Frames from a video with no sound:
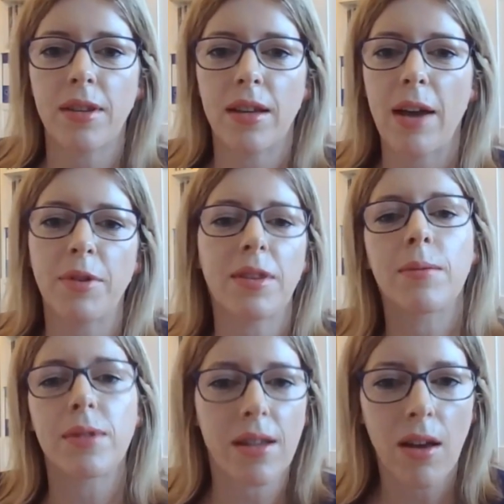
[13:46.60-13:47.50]
everything
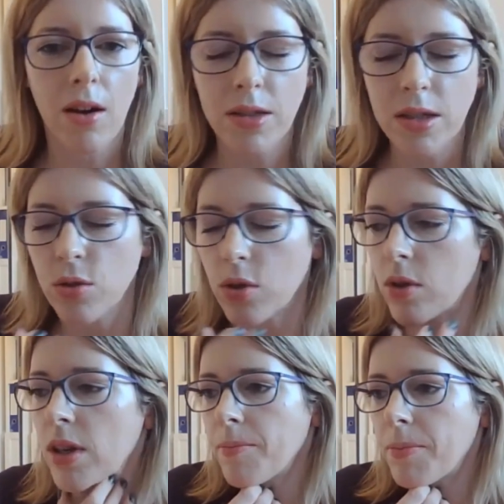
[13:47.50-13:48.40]
was the last
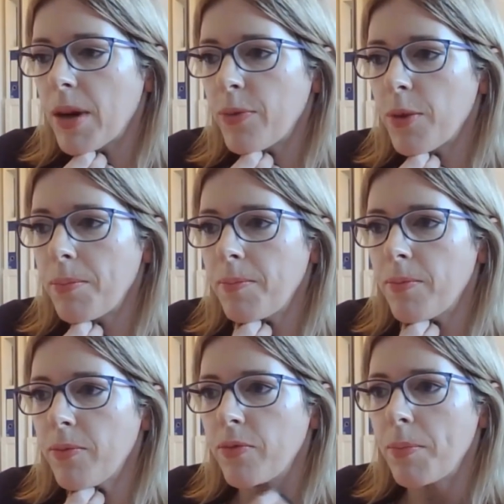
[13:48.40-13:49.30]
straw. But
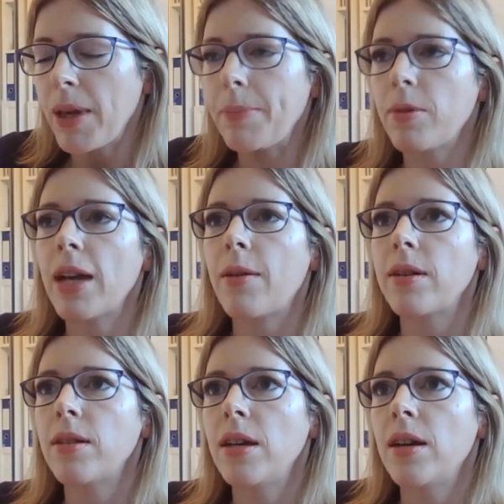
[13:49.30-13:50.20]
for people now,
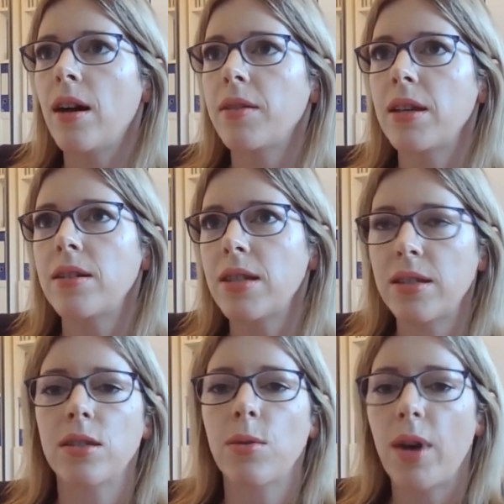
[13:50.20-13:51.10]
I think, because this
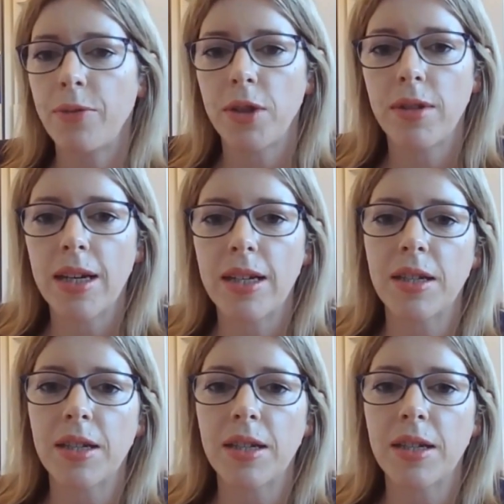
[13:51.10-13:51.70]
is quite a few years